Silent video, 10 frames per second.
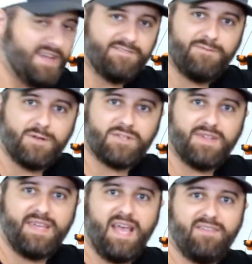
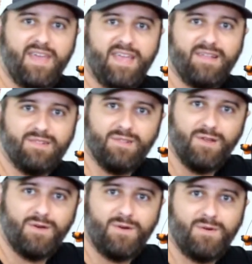unfortunately, have a
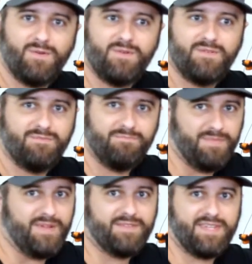low
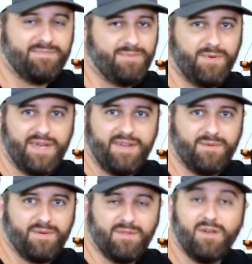melting point
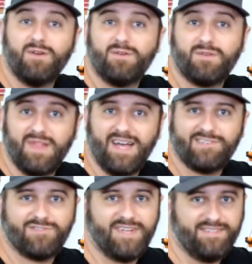or low
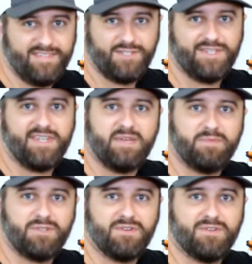glass transition
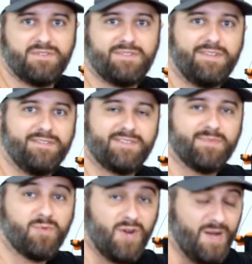temperature, to use the
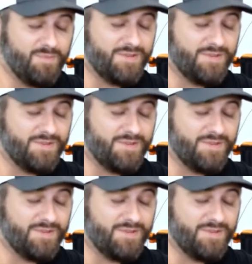proper